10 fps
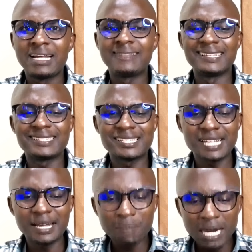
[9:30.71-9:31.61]
This
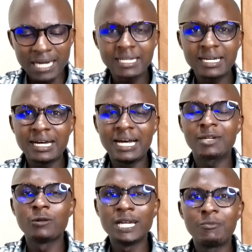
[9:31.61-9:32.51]
is a blunder
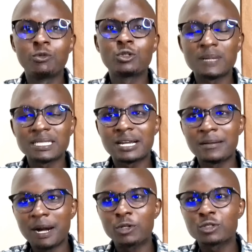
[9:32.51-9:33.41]
and William Ruto must
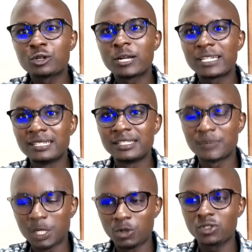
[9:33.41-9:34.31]
come out to correct this
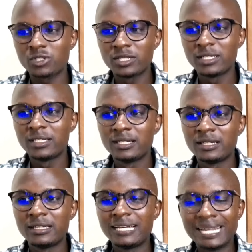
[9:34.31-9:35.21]
because
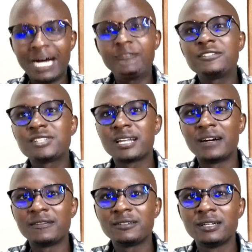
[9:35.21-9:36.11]
enough is
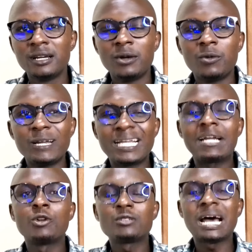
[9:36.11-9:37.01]
enough. We
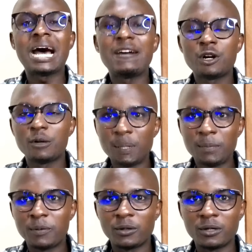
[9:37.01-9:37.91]
cannot have our
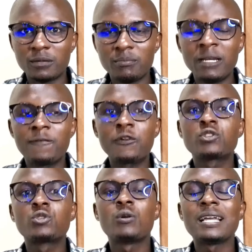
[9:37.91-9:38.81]
people being
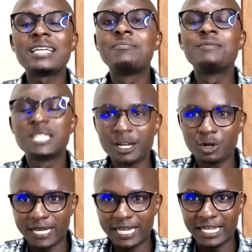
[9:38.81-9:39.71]
forced to work in the
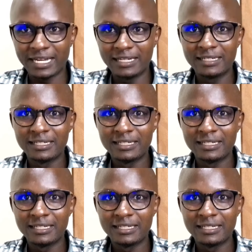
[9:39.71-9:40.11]
Mjengo area.